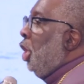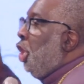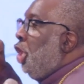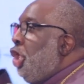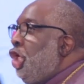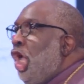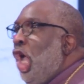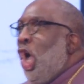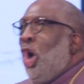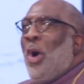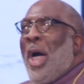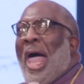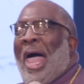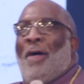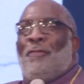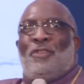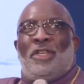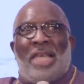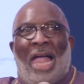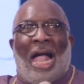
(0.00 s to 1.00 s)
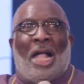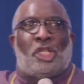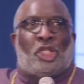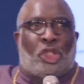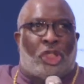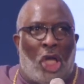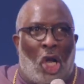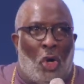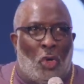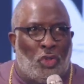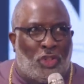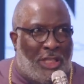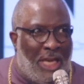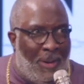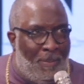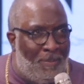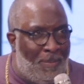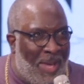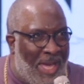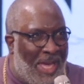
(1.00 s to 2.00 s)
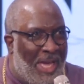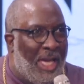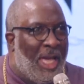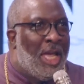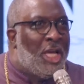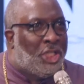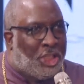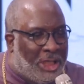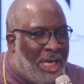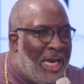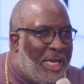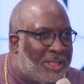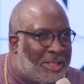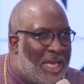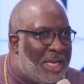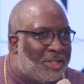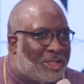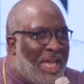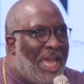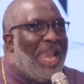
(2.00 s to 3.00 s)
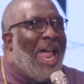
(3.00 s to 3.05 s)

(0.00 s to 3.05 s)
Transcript: You have not chosen me, Jesus said,